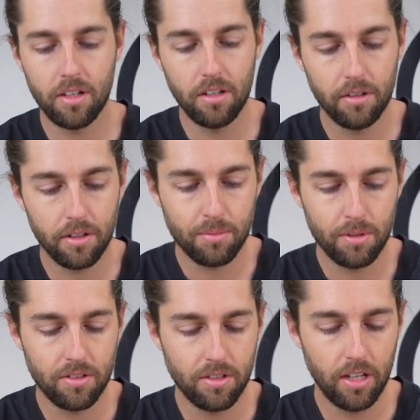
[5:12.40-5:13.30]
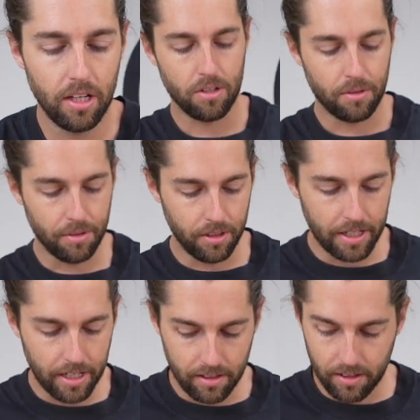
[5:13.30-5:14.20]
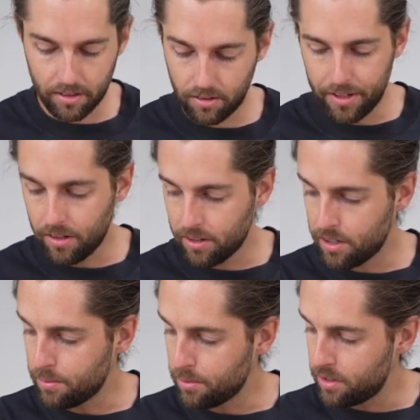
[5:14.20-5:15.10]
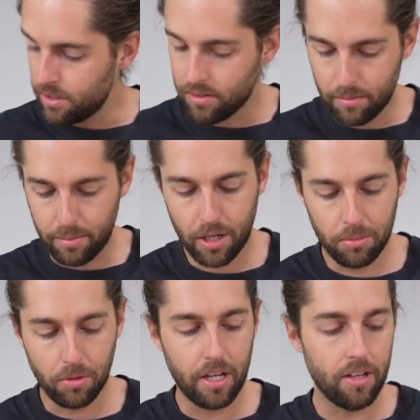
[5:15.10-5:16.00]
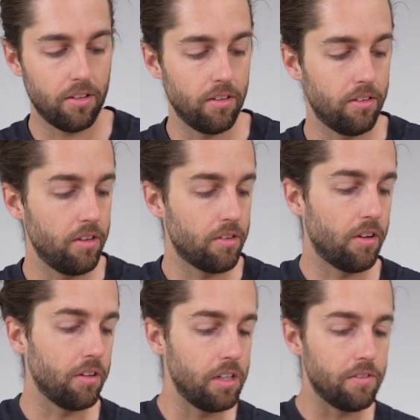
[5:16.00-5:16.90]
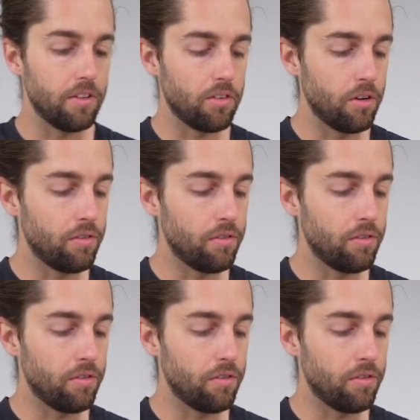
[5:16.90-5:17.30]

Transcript: to USB-C. So I really like this. They all come with these comparable cases. These are all even so